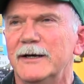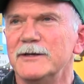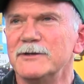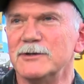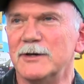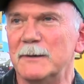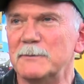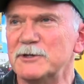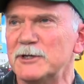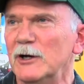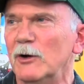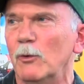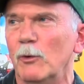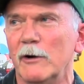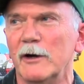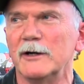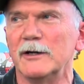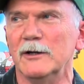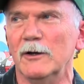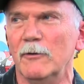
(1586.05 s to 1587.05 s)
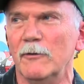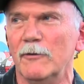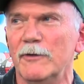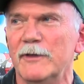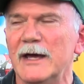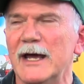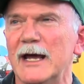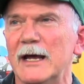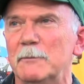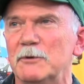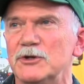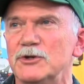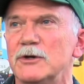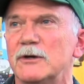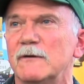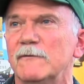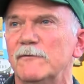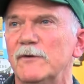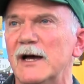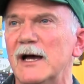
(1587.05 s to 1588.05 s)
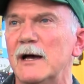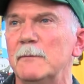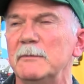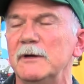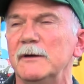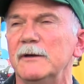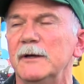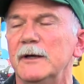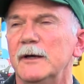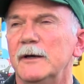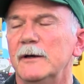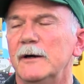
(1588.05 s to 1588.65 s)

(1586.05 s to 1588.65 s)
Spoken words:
So I'm still working on that, but you can find me.